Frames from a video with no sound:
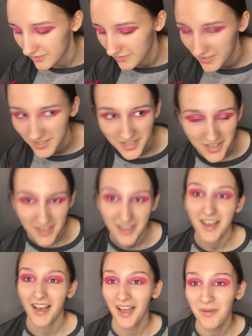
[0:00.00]
Enough.
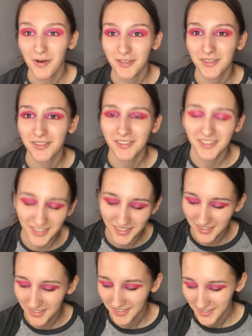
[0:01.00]
Eye model.
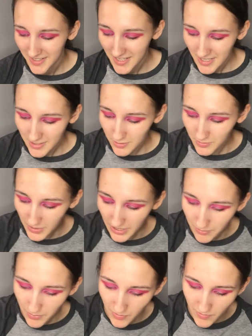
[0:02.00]
So will I
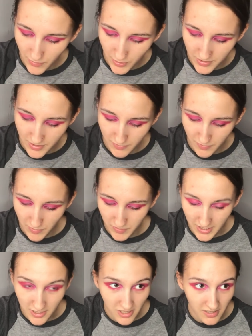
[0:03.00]
move on to
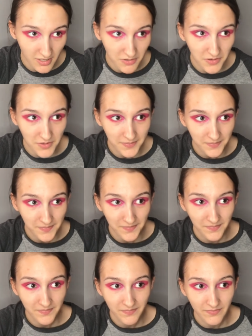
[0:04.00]
foundation now?
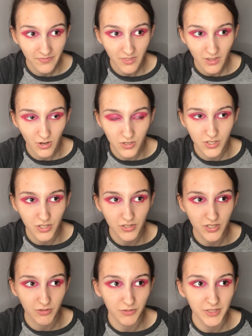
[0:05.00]
Or do you
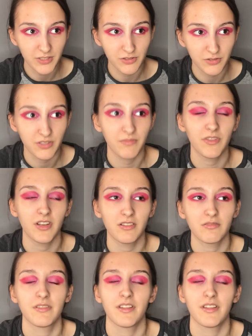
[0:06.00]
still want me to do something else with